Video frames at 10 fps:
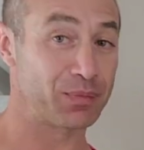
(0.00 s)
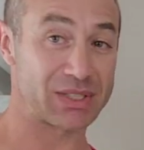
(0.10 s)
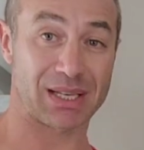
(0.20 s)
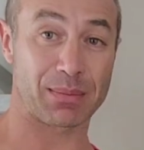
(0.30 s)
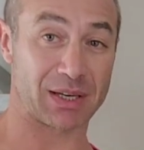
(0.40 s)

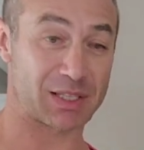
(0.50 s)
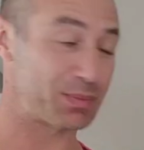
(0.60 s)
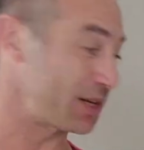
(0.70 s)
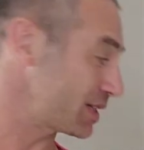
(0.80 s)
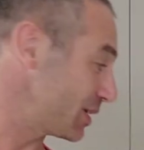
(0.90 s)
something
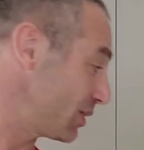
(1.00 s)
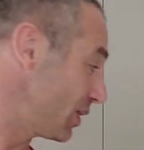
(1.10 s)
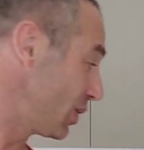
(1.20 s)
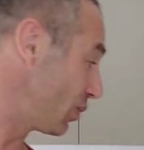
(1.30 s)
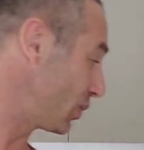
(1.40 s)
expensive
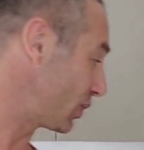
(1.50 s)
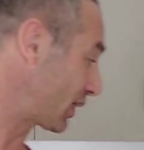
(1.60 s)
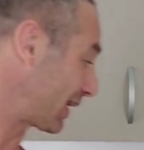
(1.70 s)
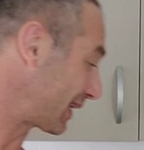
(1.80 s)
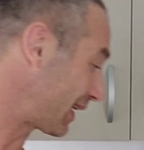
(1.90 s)
when you
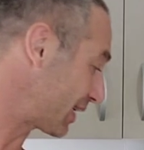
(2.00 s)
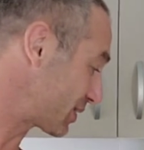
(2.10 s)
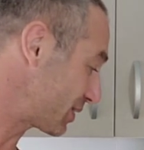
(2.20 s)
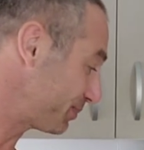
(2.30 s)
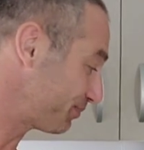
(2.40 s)
can get
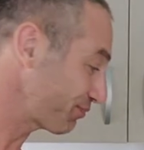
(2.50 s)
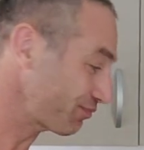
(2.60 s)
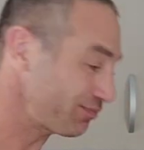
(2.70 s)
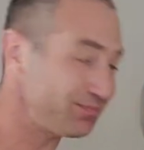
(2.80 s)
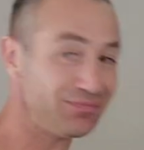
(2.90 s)

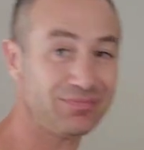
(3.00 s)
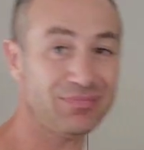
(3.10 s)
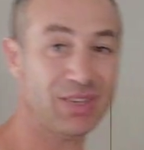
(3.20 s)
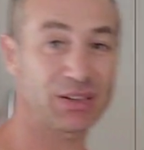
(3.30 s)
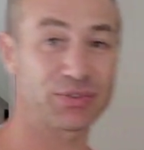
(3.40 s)

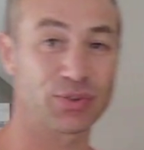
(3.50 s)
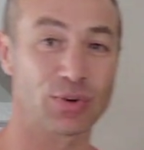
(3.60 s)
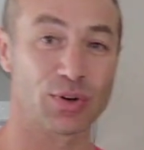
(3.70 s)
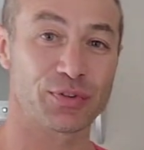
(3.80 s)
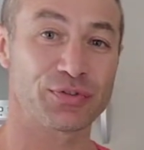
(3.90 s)

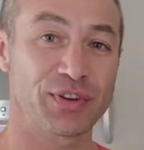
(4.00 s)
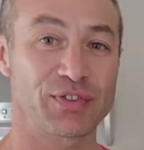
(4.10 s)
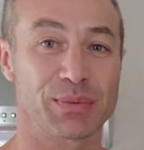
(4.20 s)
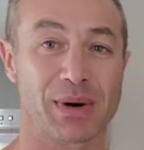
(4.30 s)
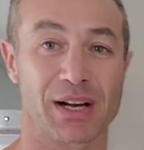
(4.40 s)
for
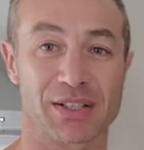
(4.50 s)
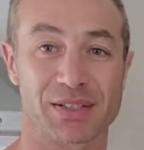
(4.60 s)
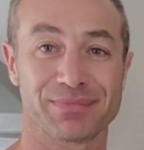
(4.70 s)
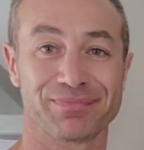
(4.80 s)
50 bucks